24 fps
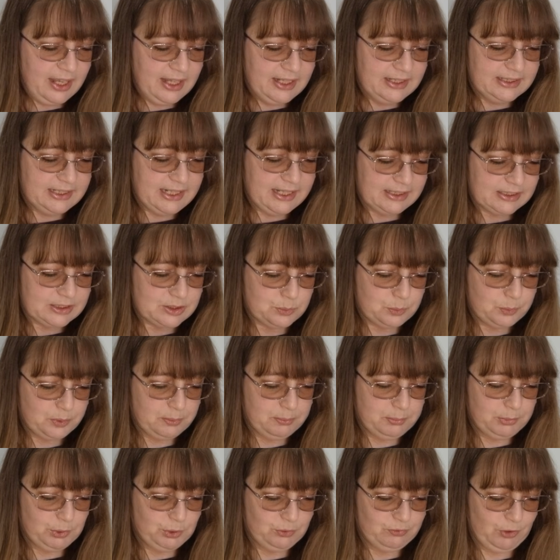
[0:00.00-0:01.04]
Next, we'll
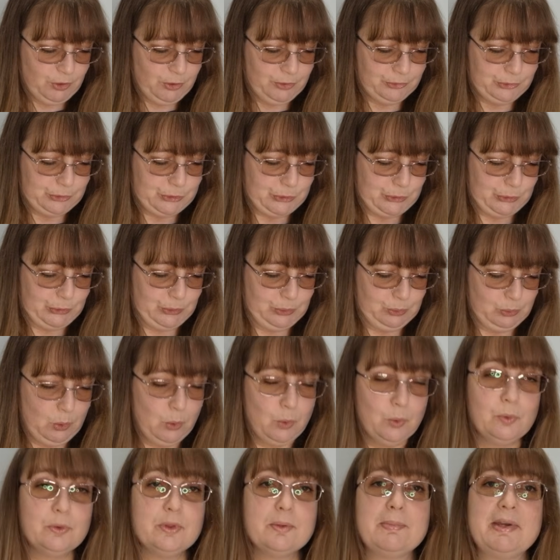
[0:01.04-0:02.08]
move on to
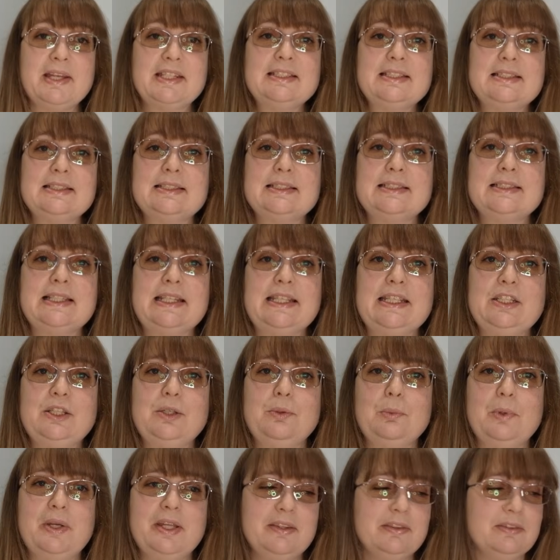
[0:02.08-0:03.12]
All the Better to See
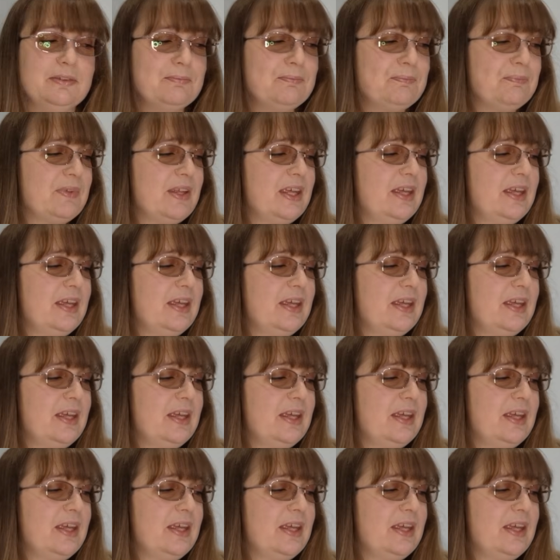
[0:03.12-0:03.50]
You With.